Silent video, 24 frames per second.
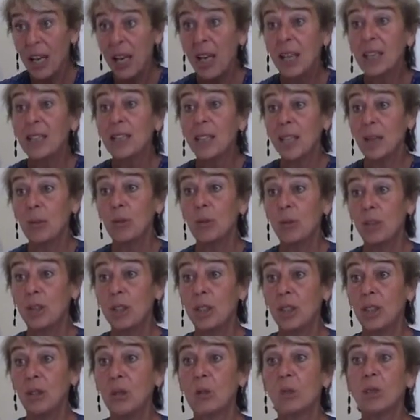and came to the
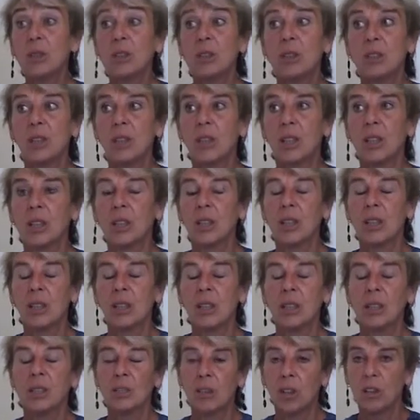delusion, the
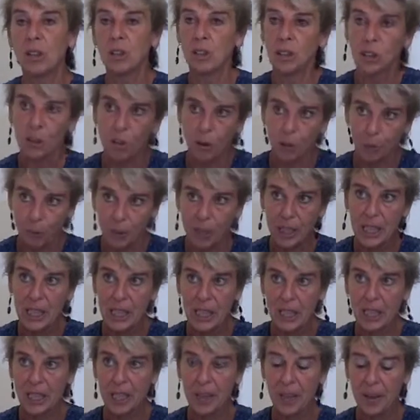unconscious
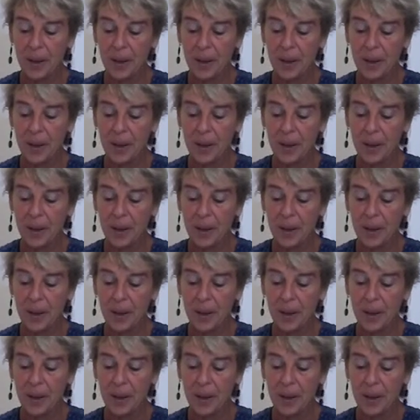conviction,